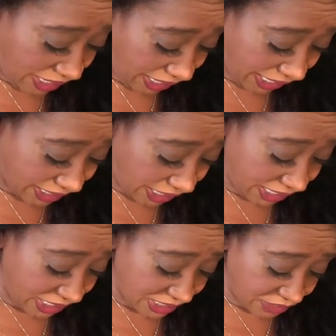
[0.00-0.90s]
I
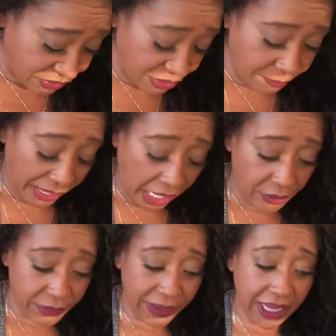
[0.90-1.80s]
got another
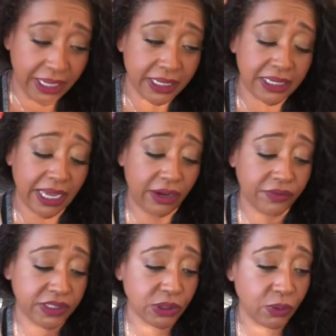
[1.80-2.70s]
power bank. Now
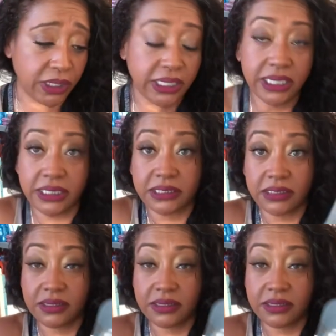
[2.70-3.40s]
this one is in